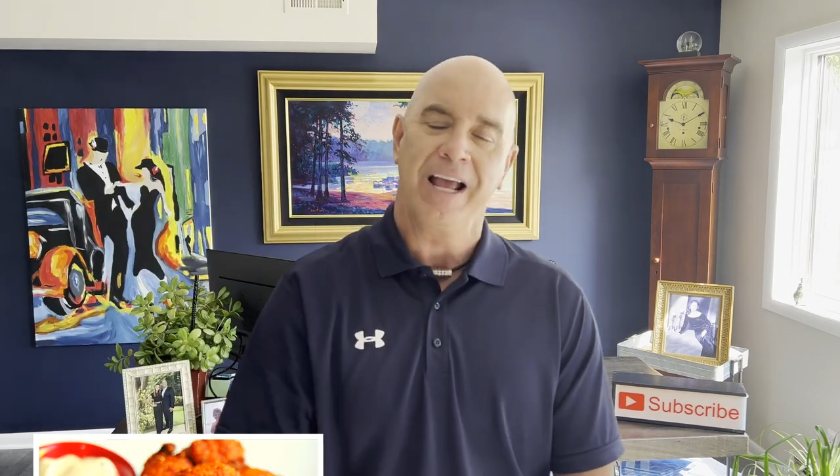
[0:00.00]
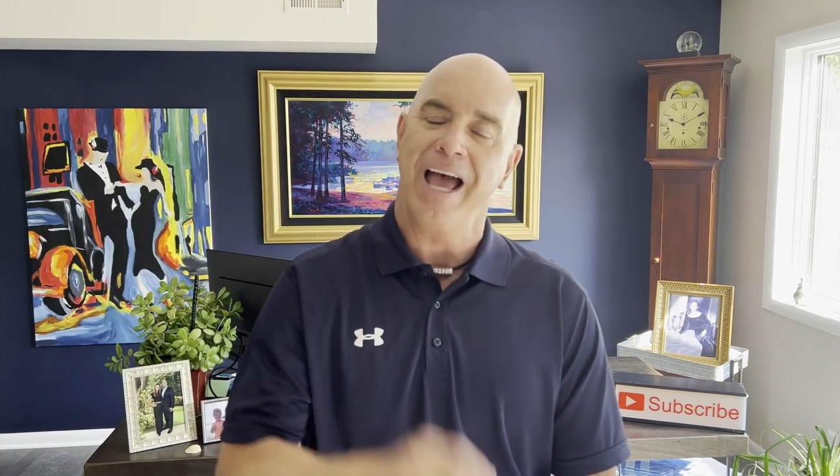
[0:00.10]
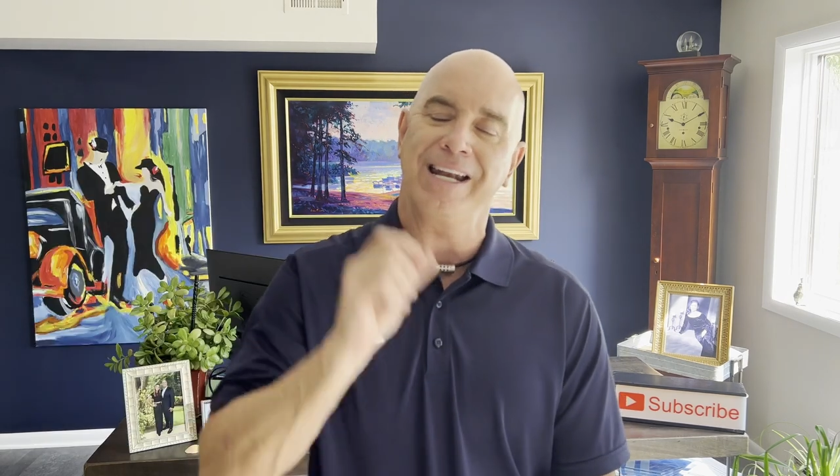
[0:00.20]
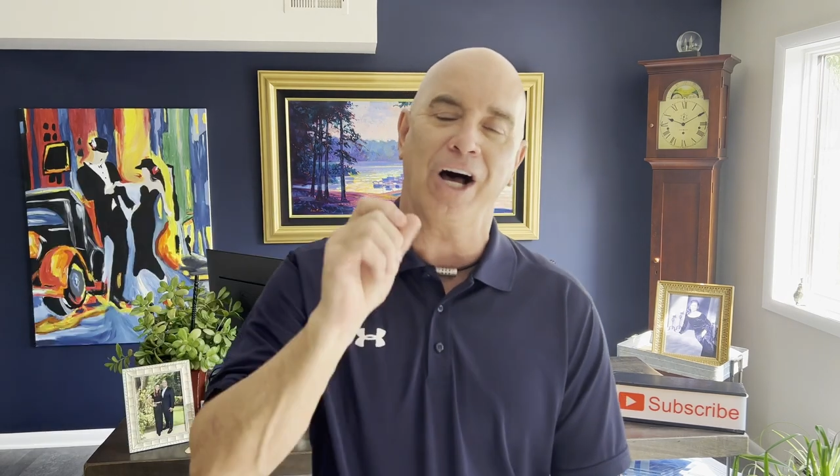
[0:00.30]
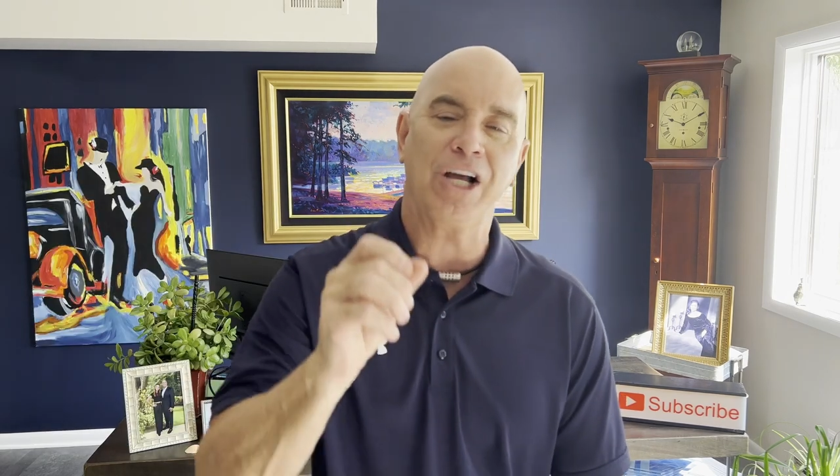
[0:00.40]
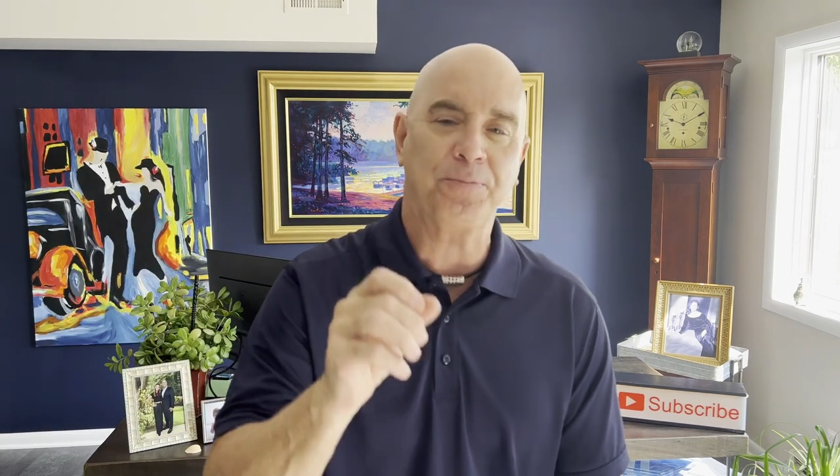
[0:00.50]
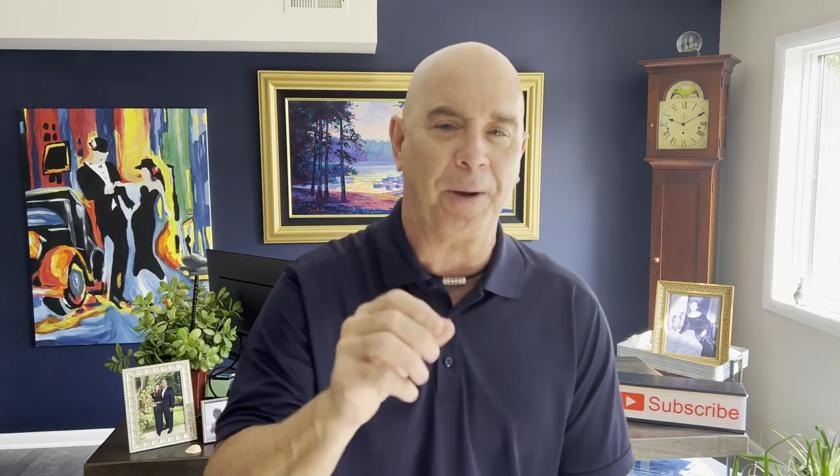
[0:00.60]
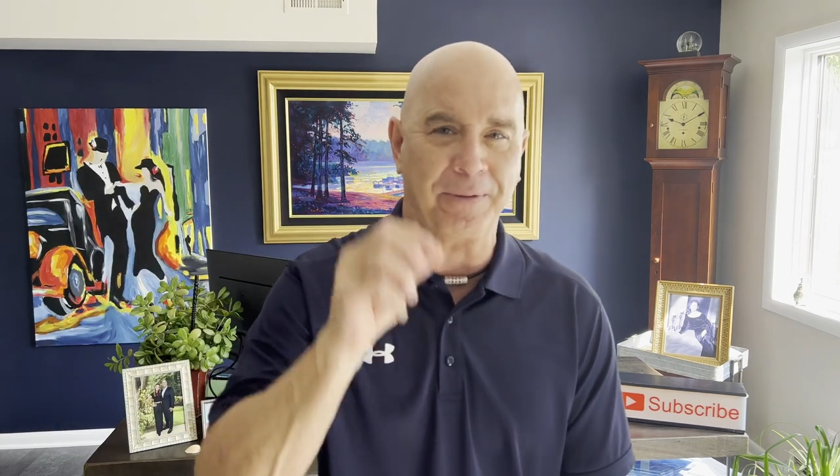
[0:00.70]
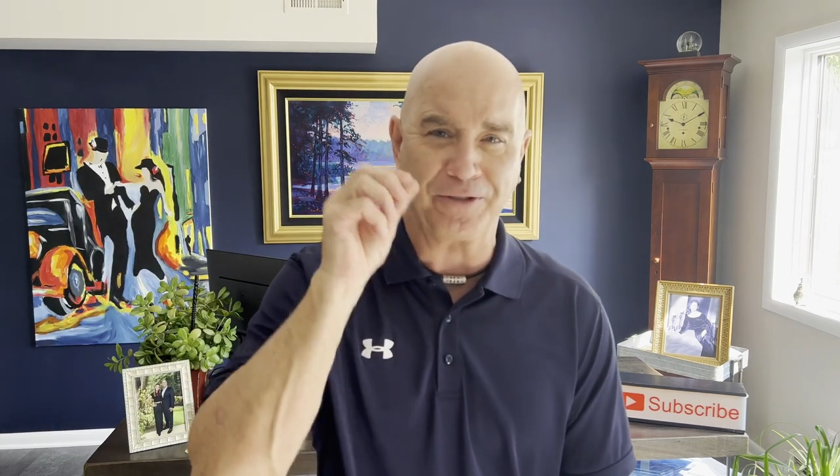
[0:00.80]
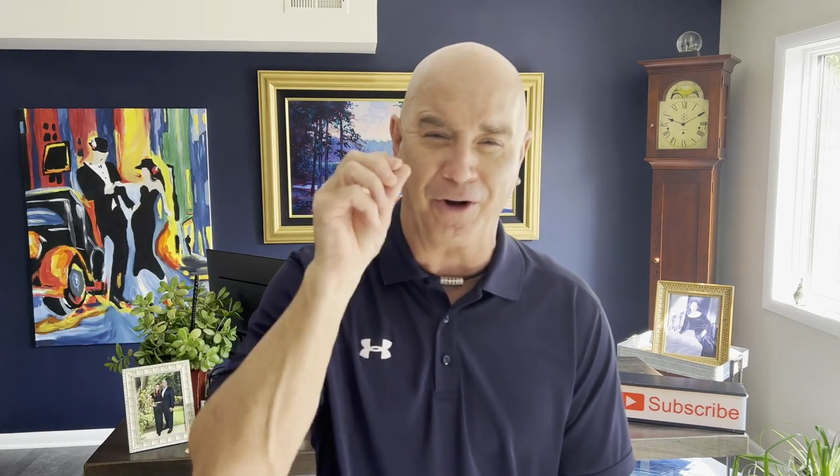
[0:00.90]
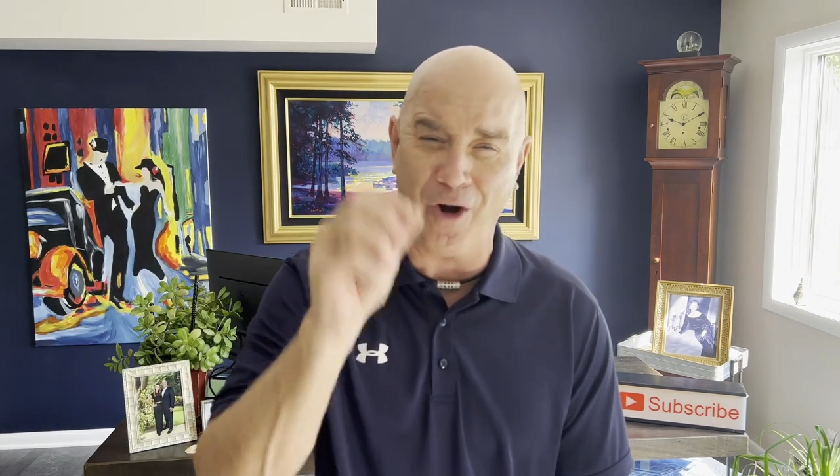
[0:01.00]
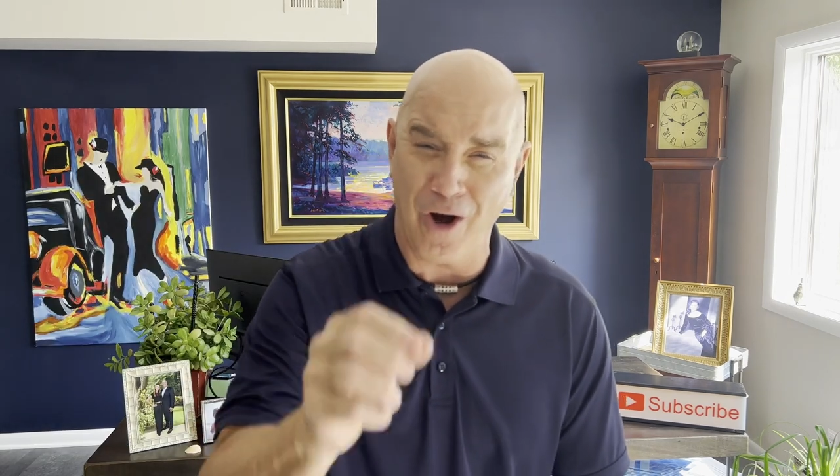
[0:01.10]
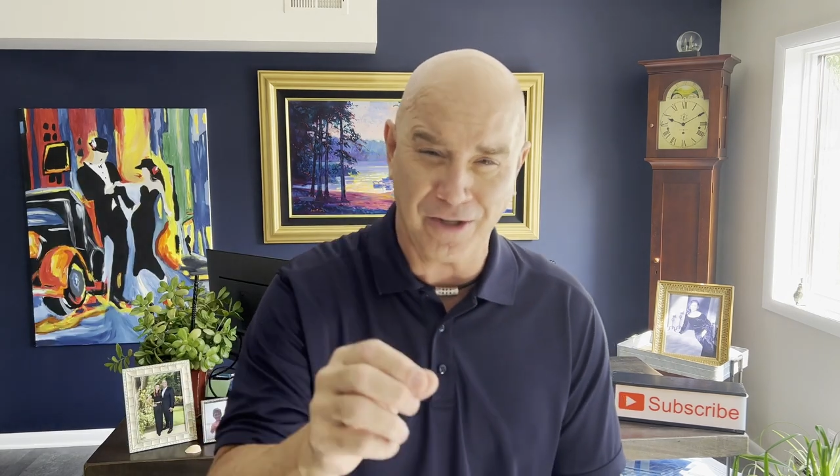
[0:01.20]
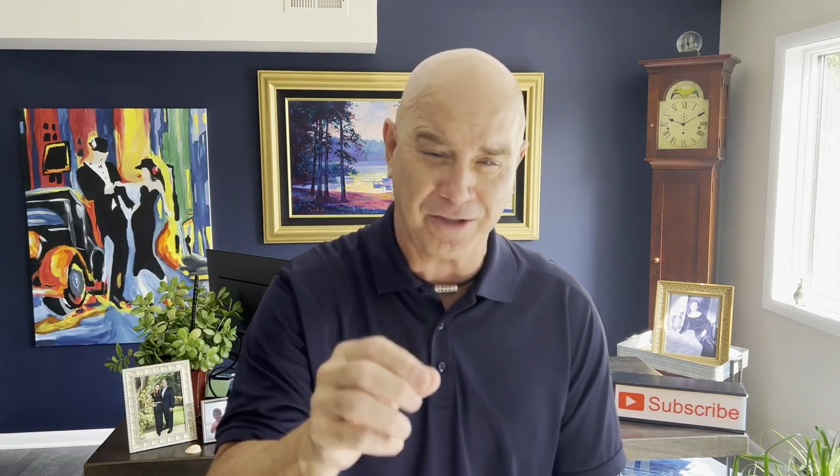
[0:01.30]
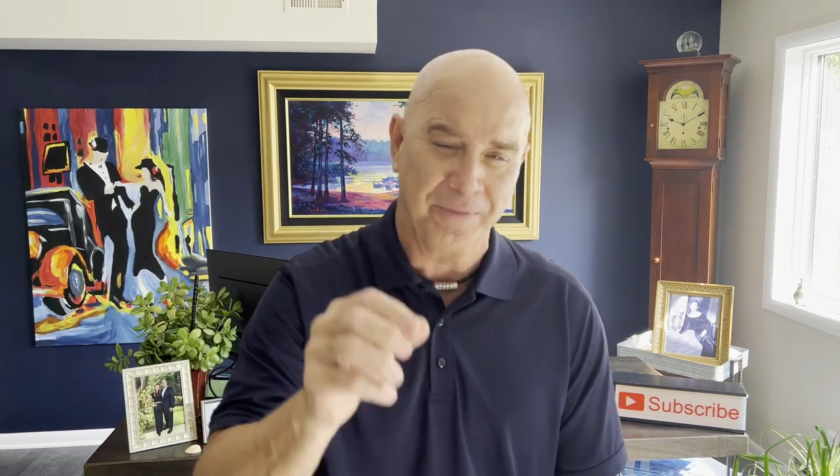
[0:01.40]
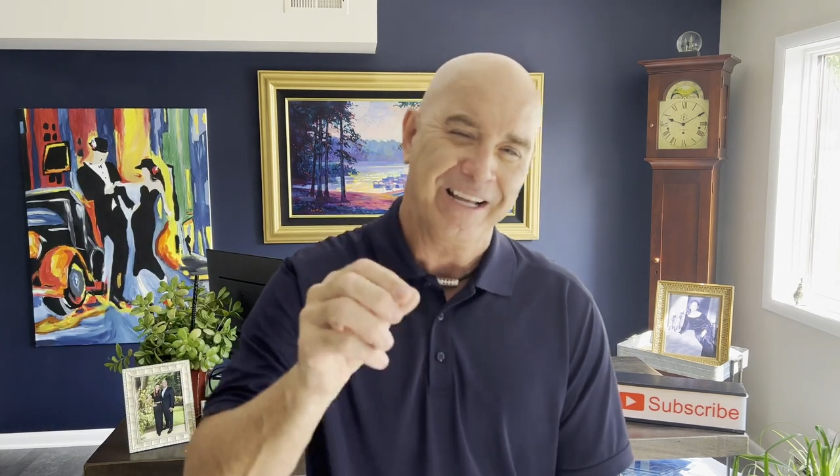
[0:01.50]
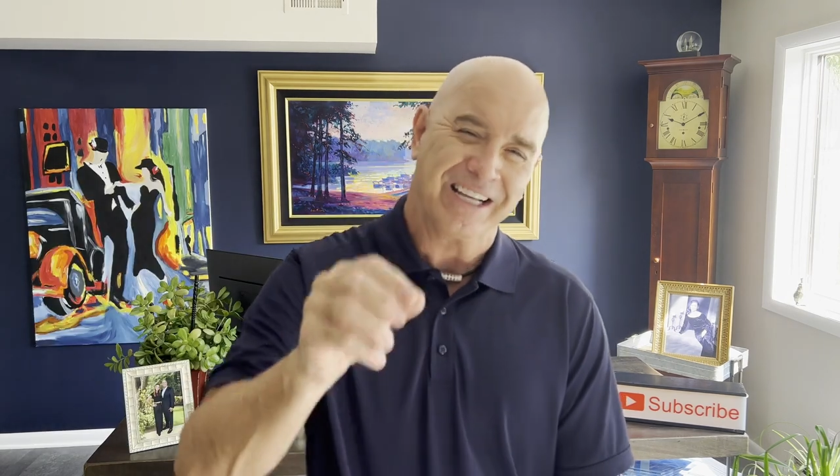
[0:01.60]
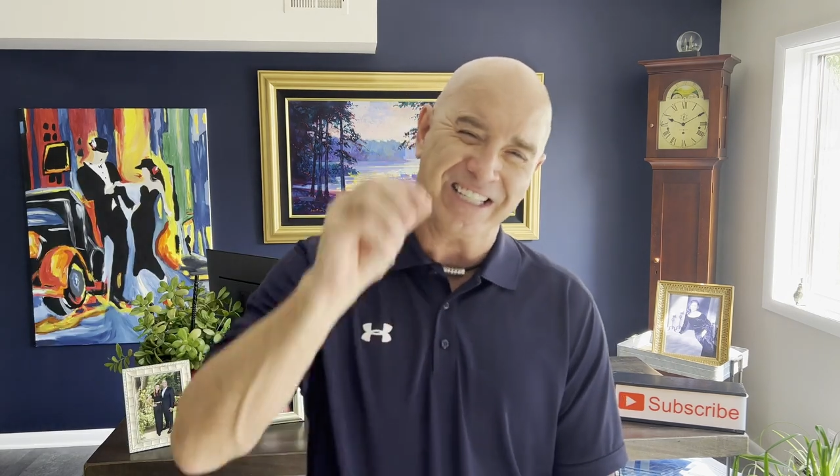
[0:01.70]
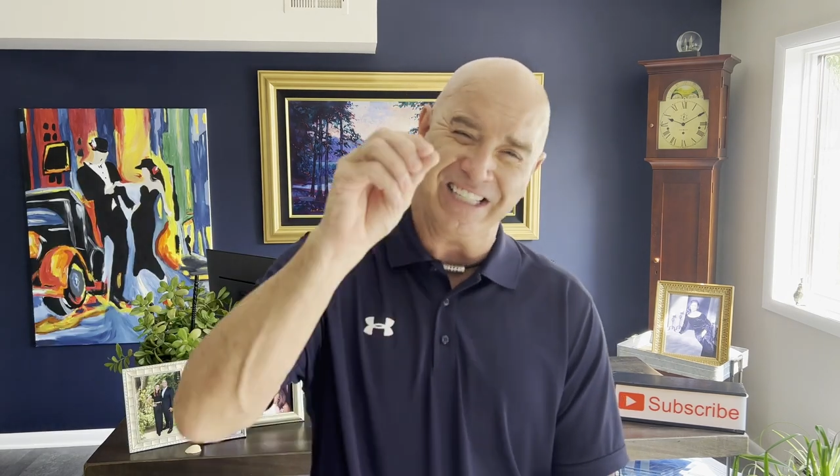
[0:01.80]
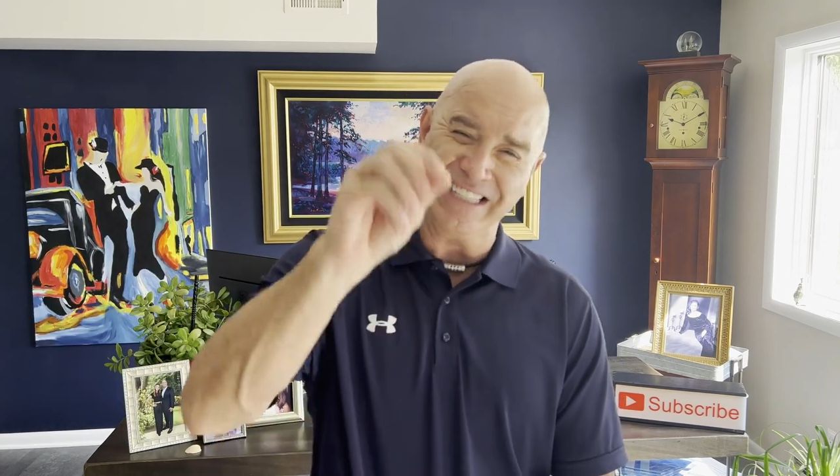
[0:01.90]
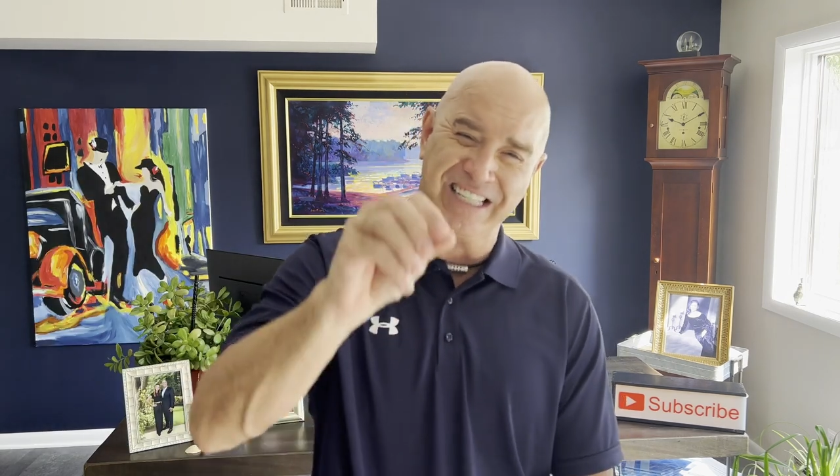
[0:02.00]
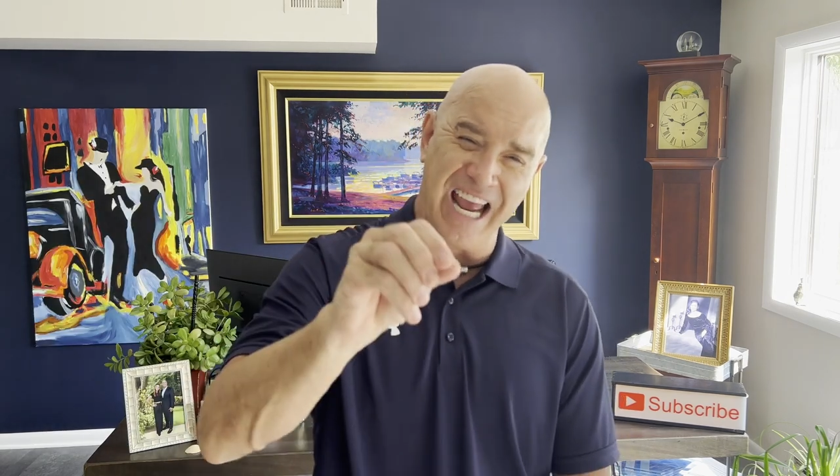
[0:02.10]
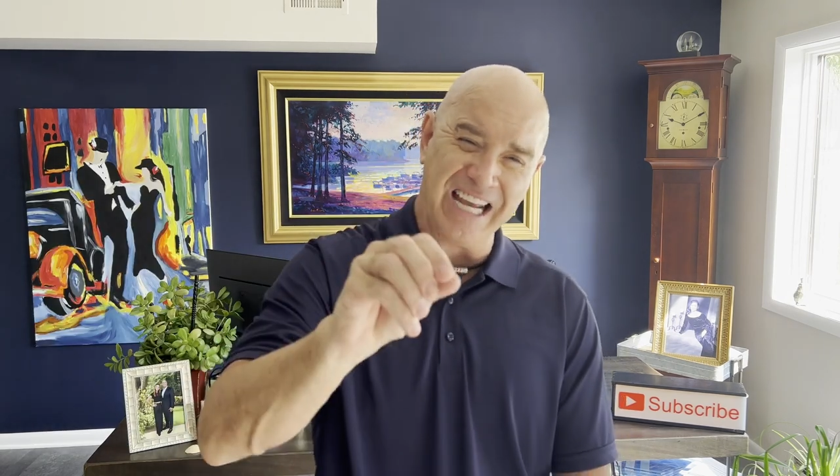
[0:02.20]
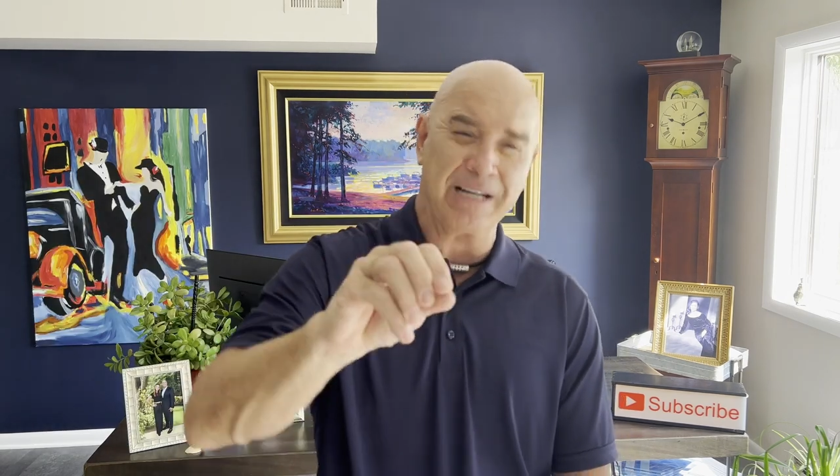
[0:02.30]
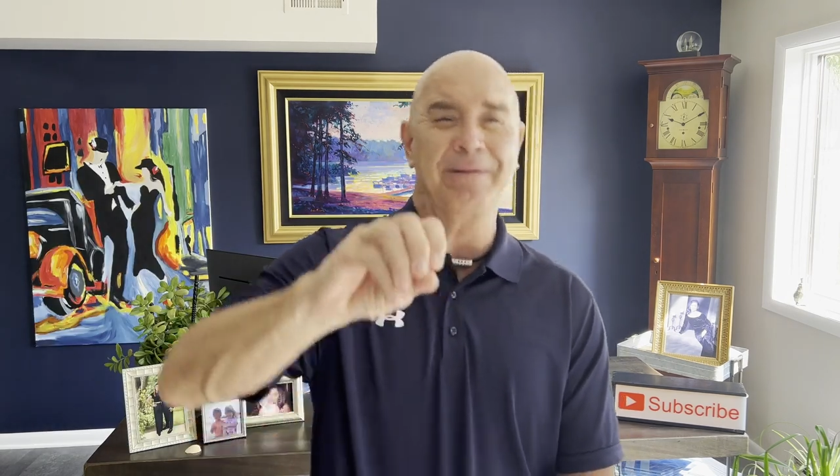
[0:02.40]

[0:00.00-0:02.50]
and the hush puppies are awesome because you can take them